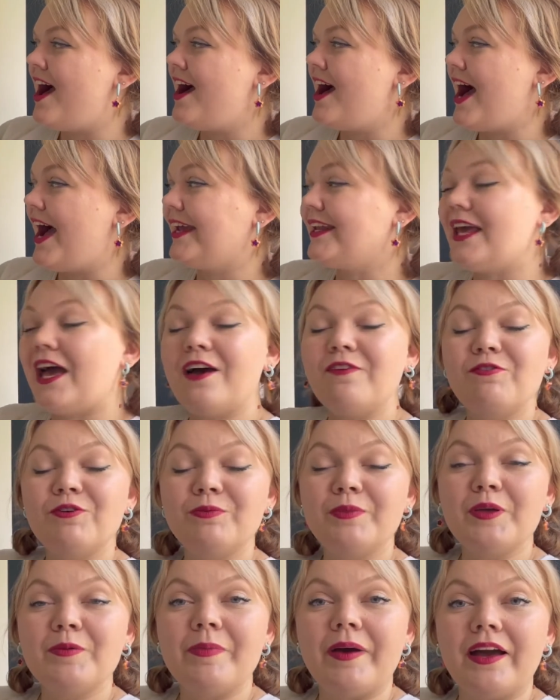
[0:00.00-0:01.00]
I'd have on
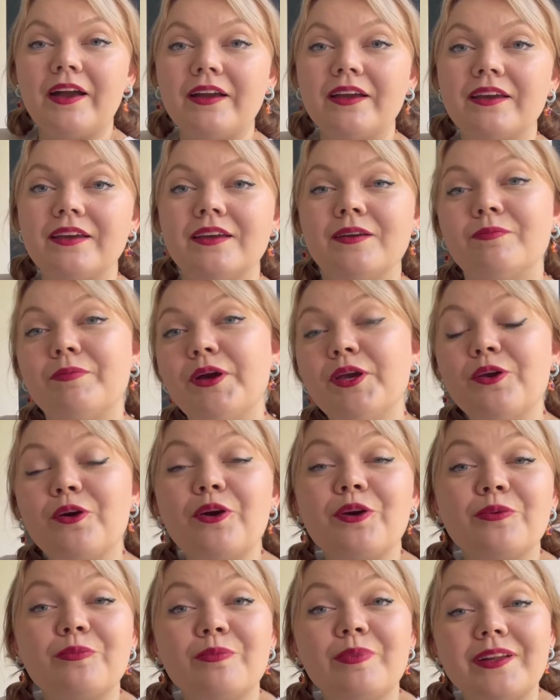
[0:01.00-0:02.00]
my back my
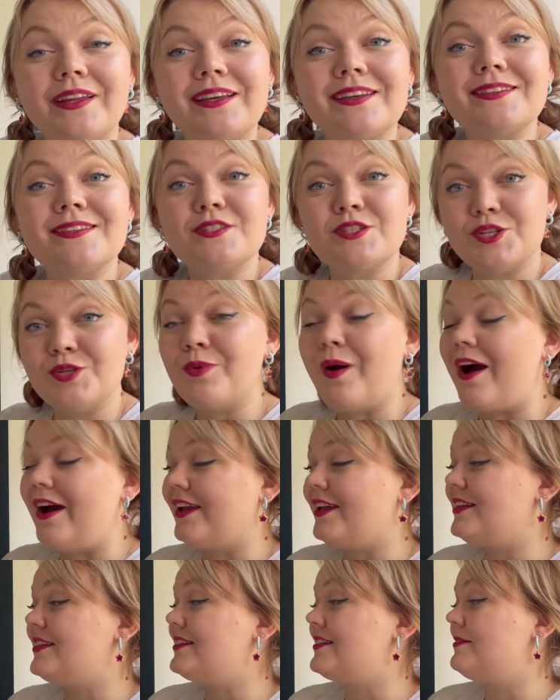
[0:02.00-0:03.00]
own place to
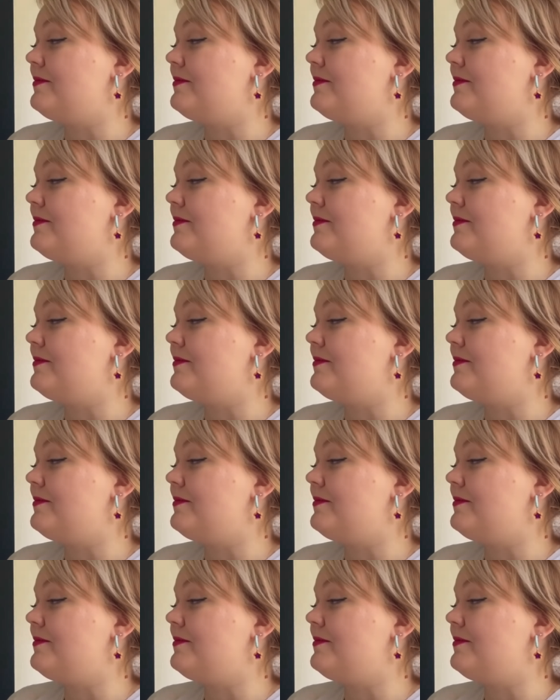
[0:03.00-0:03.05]
hide.